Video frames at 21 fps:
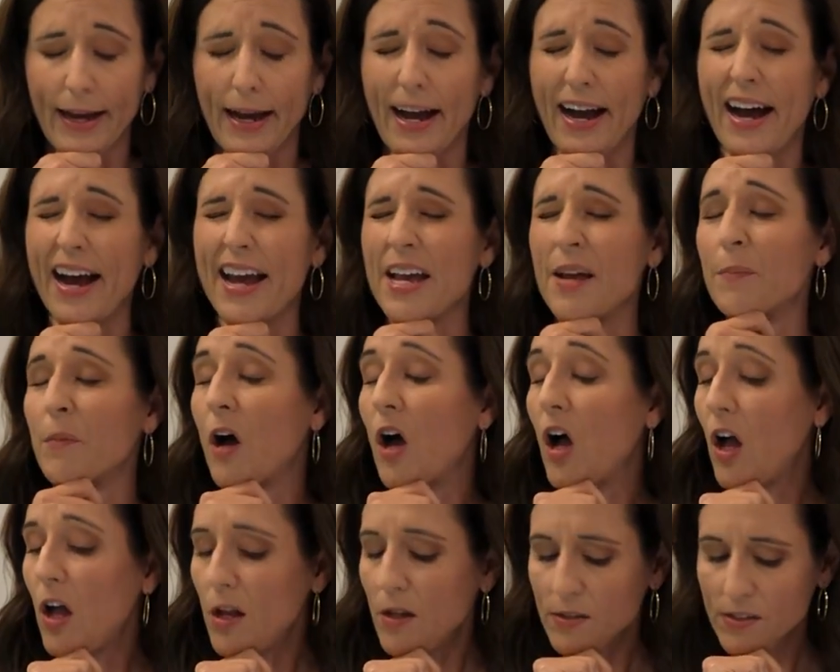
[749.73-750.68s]
I am
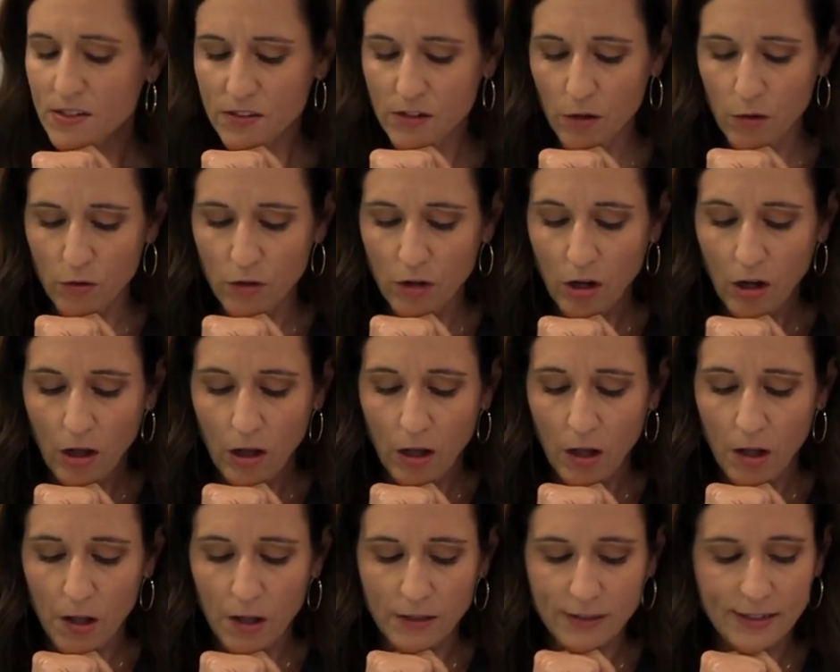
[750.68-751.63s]
also
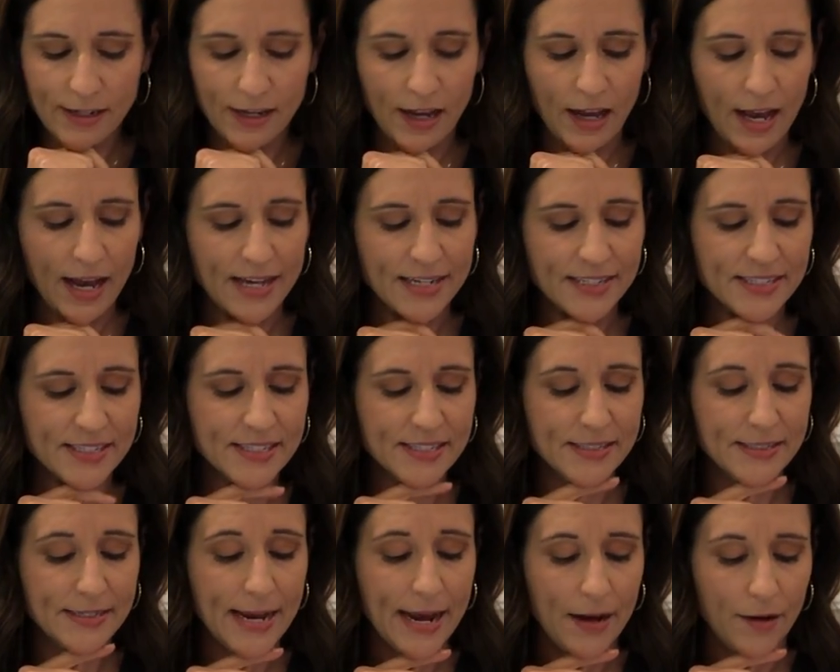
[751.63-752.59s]
called a
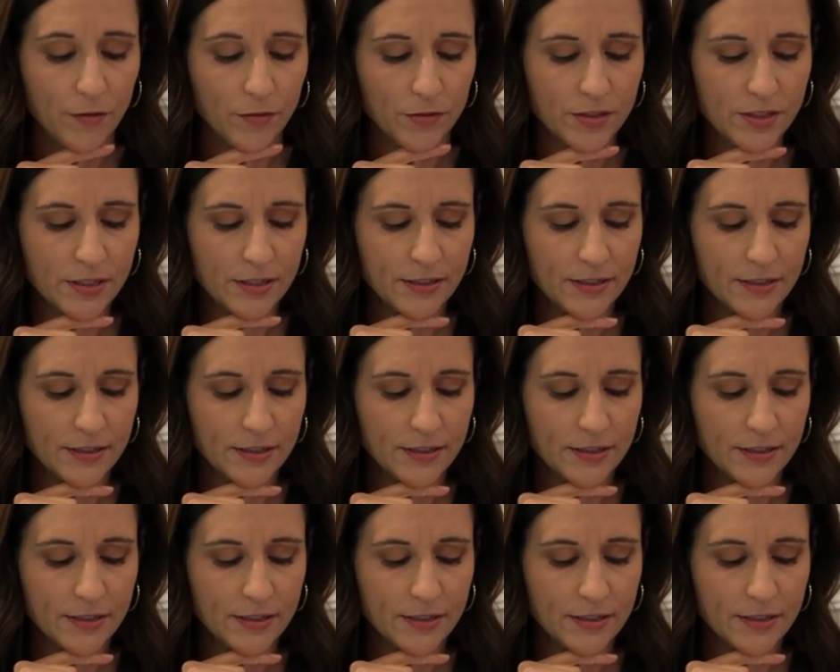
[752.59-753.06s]
snout.